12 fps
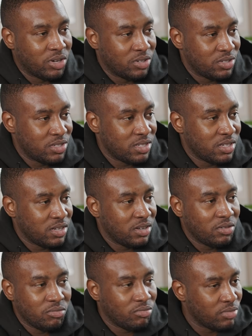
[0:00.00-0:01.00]
because,
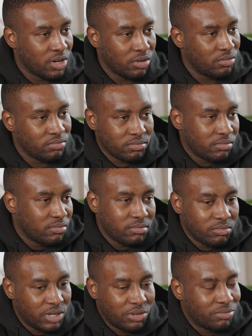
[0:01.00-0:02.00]
you know,
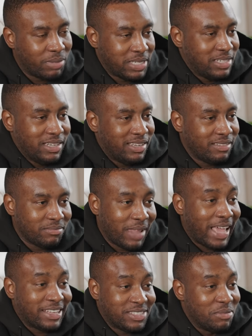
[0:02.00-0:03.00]
we don't basically,
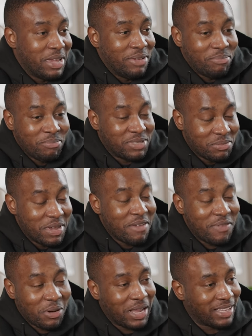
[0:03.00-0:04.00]
like, to, it, to
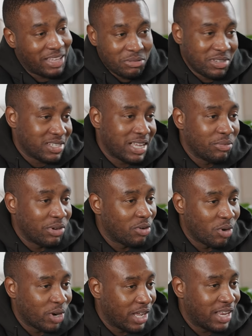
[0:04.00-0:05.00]
me, it felt like they were just like, we
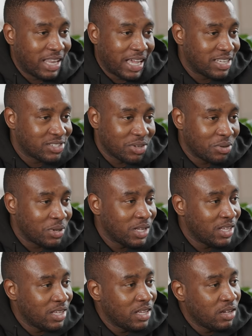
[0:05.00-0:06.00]
don't want it. Like, so,
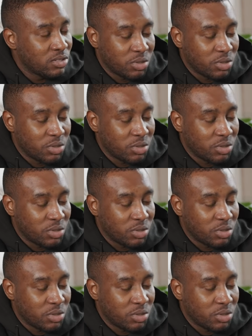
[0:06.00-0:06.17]
mm.